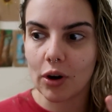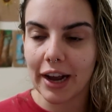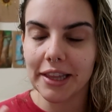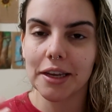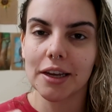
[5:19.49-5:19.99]

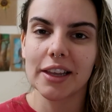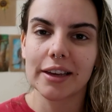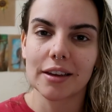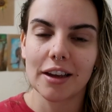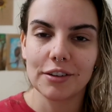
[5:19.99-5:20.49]
I think,
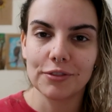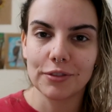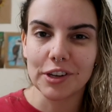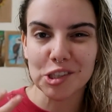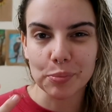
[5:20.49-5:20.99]
like kind of
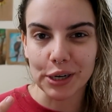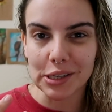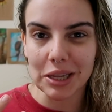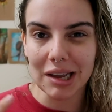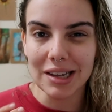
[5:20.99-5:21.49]
a
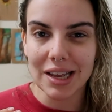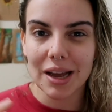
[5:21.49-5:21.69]
sprinkler,